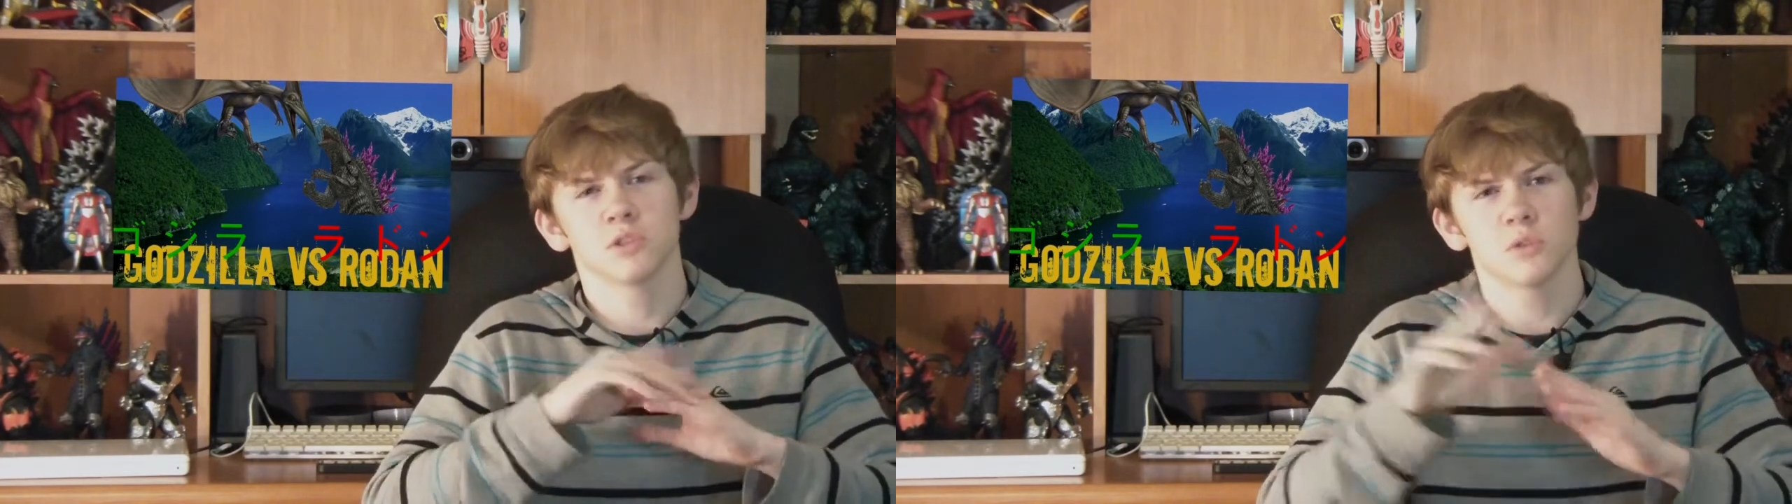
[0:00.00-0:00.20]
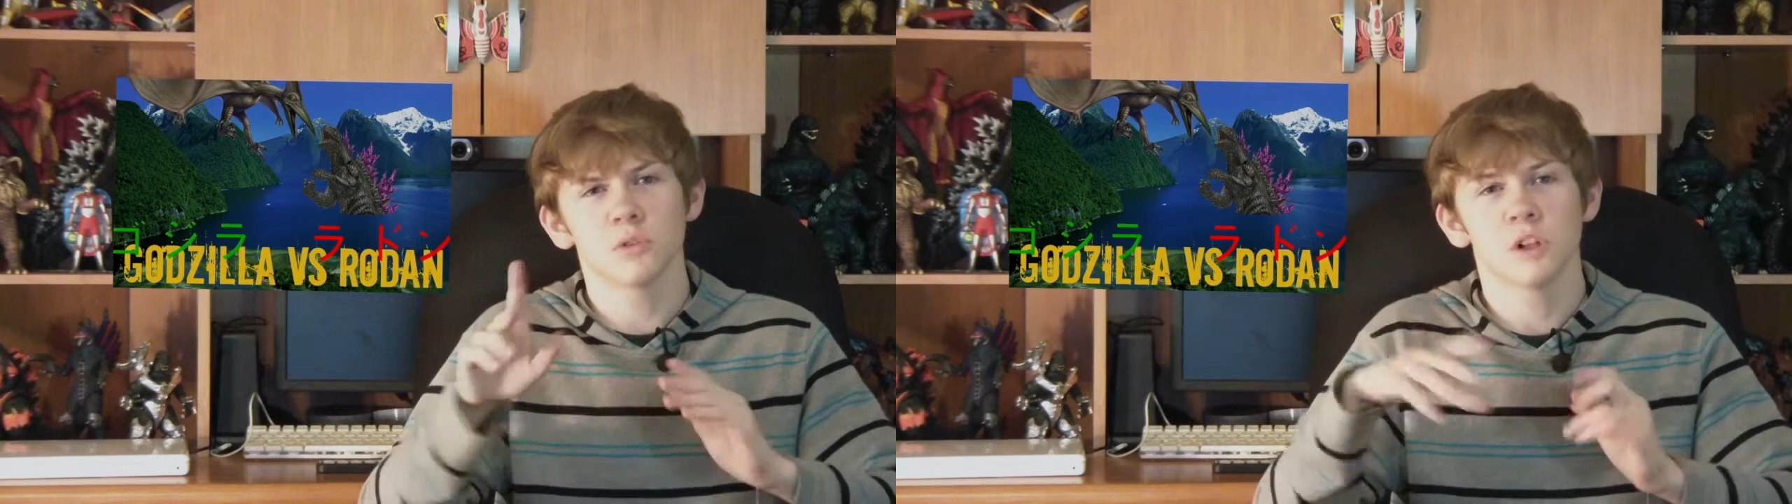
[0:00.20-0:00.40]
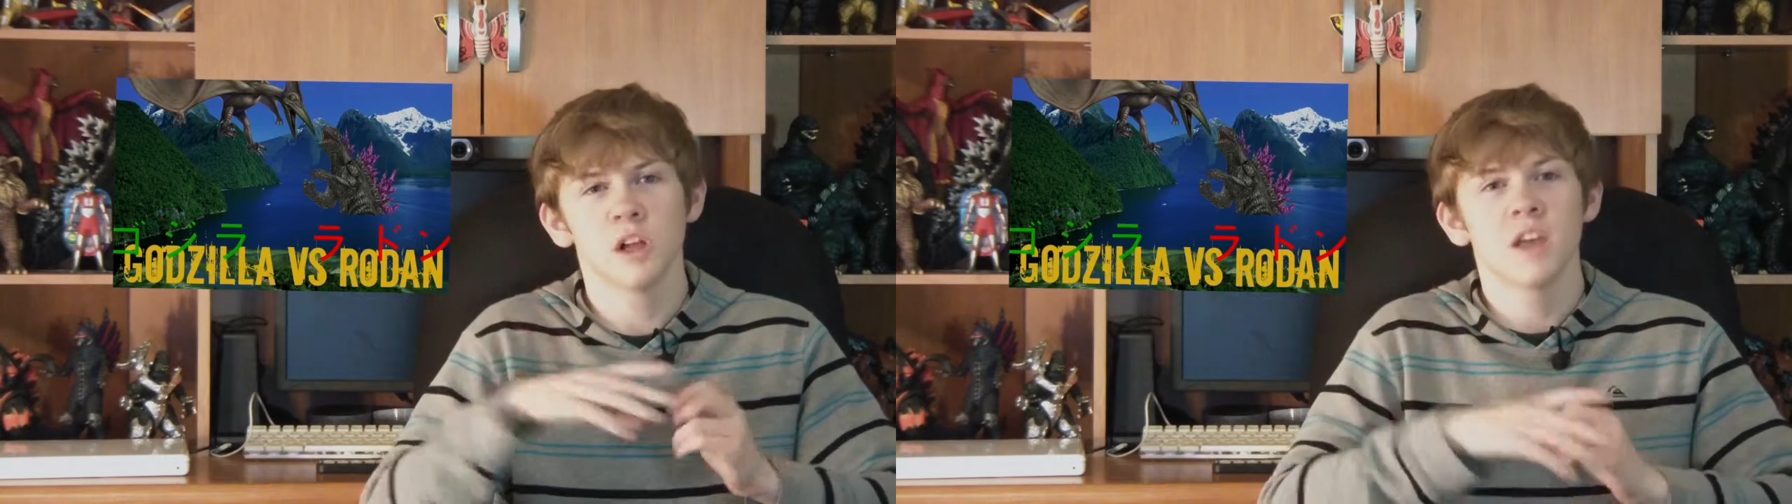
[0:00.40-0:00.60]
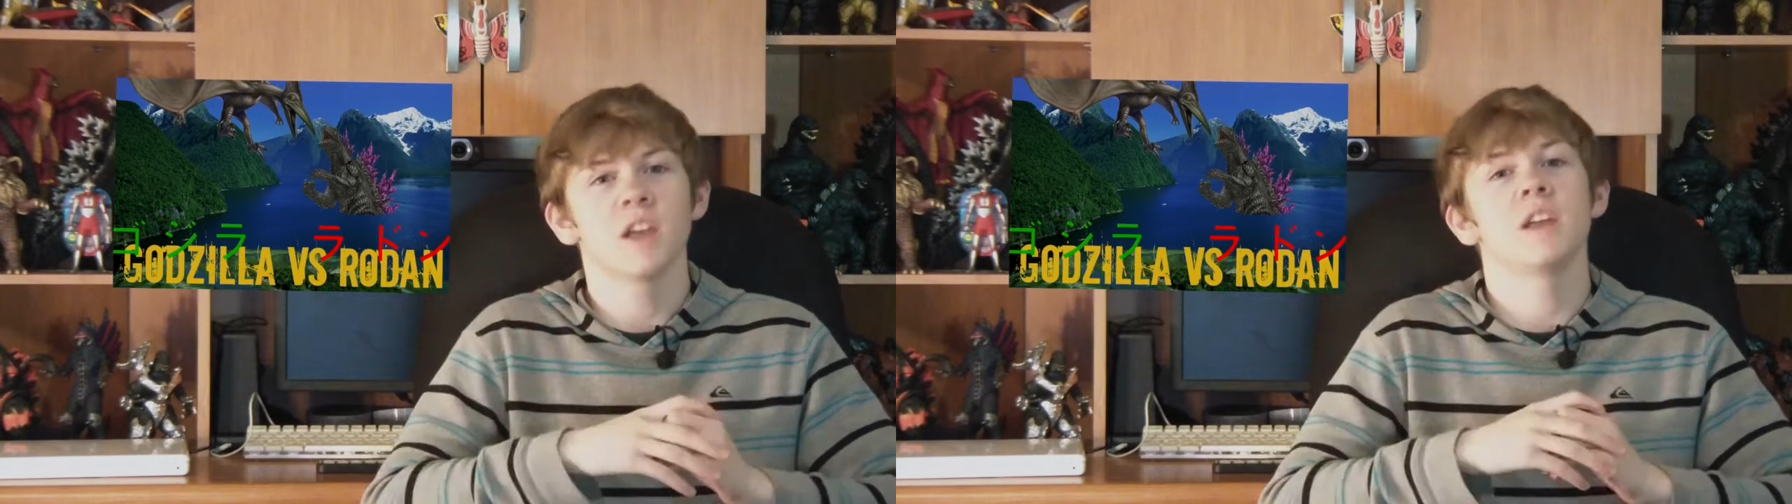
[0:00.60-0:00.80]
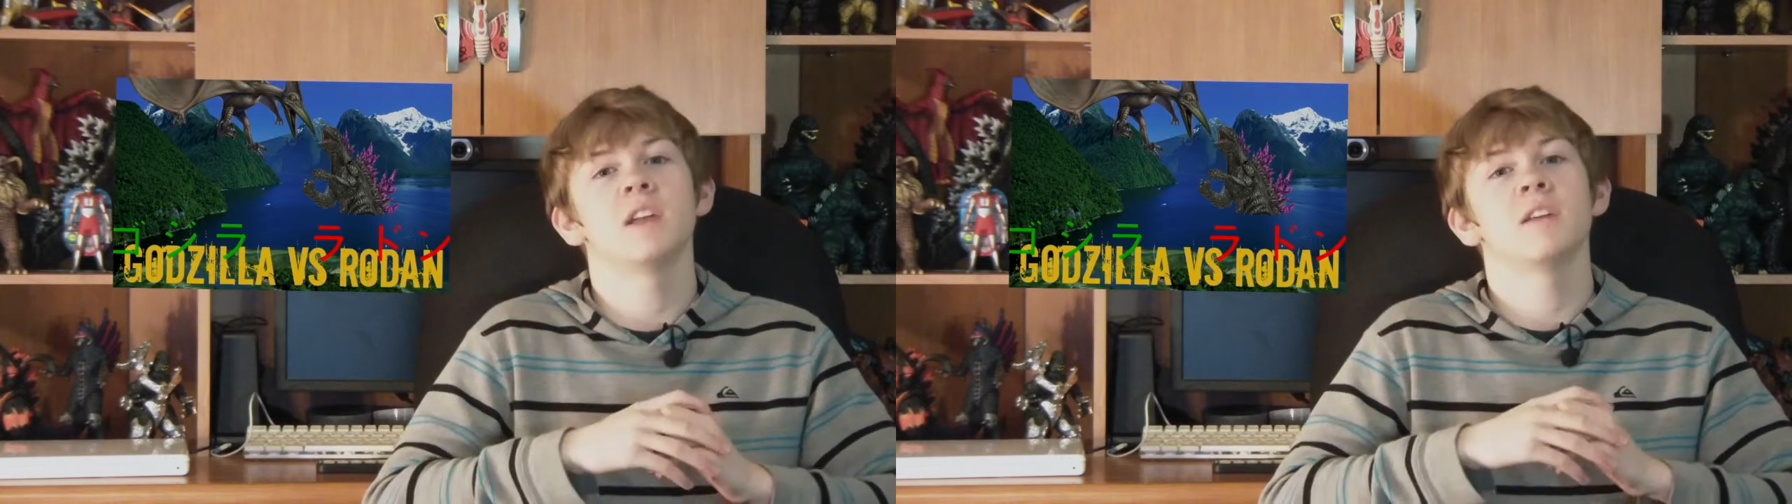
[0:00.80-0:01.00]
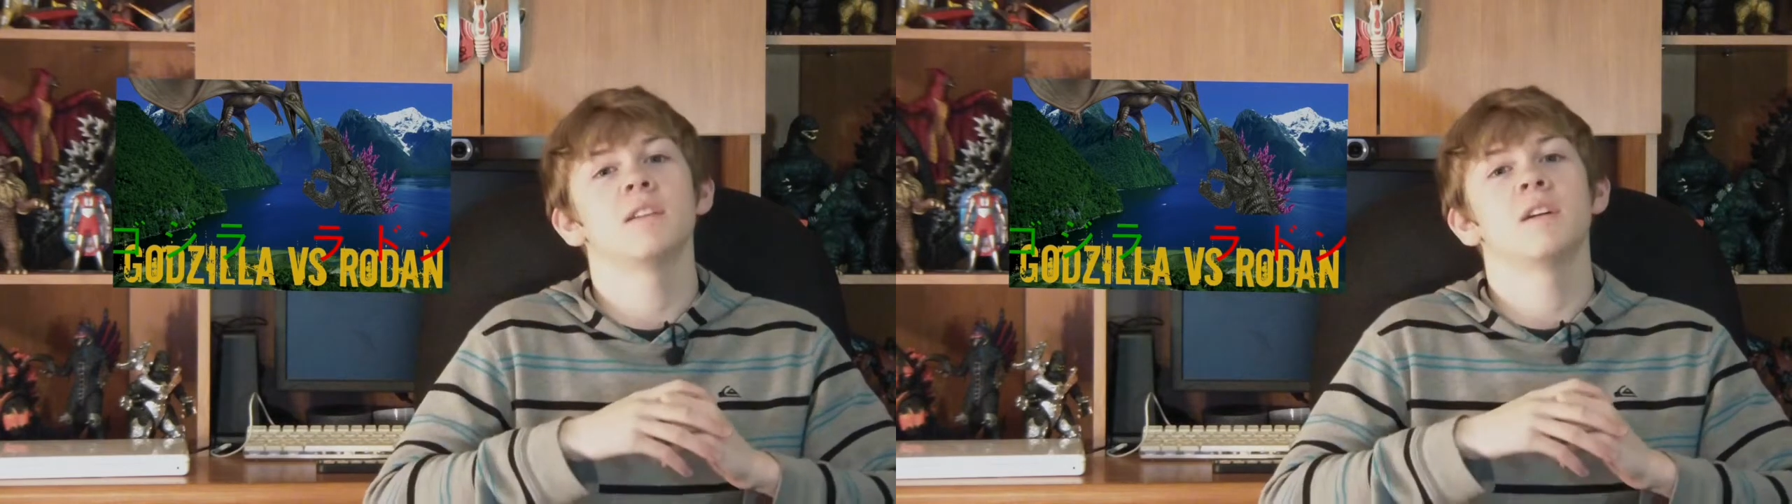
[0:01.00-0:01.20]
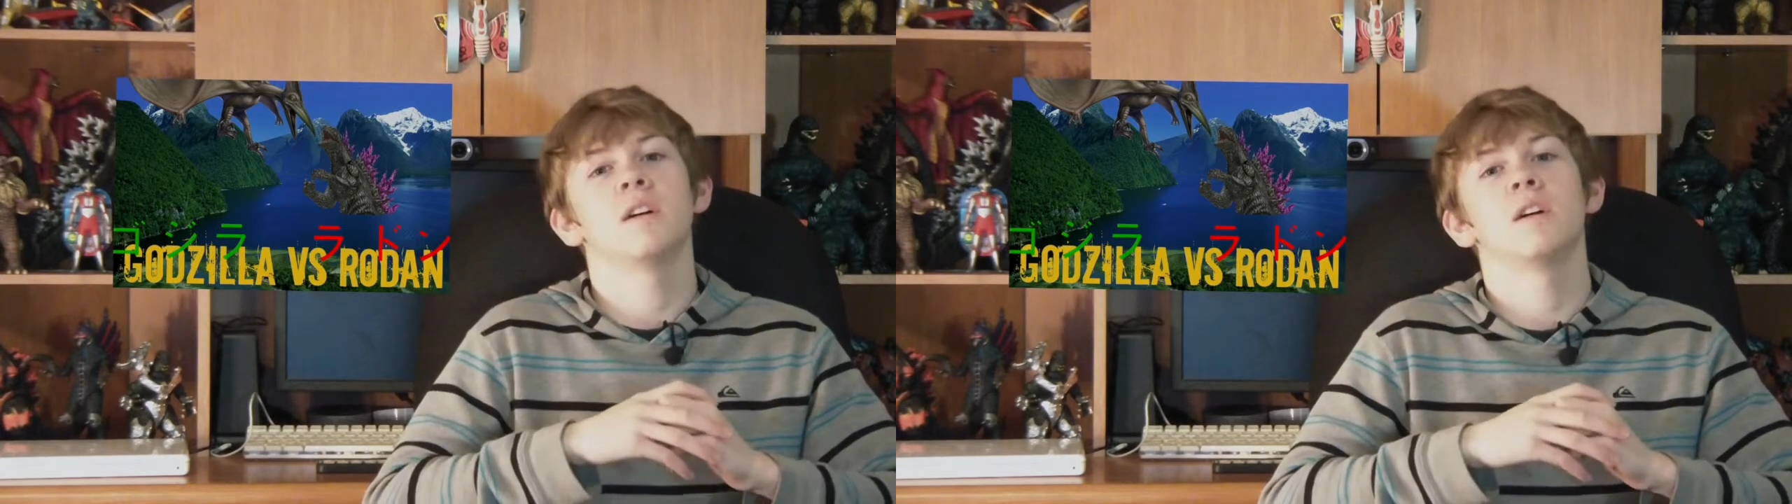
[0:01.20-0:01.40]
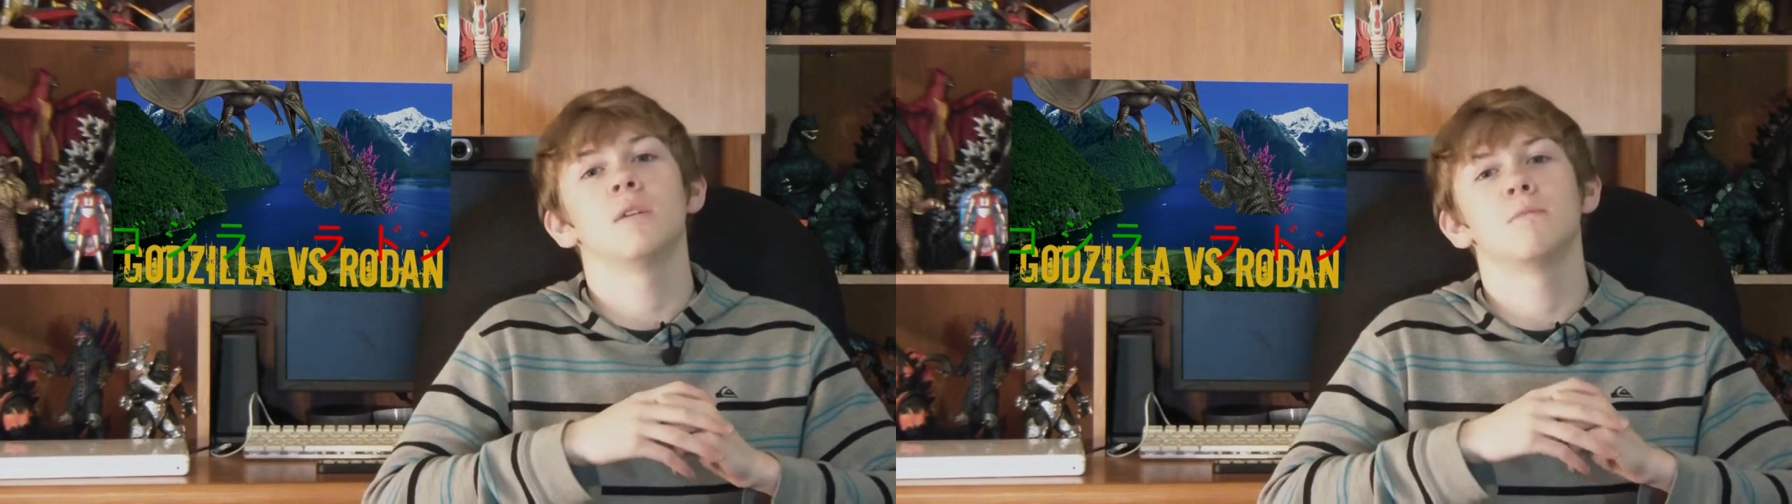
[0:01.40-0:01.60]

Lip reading: Seoul, in,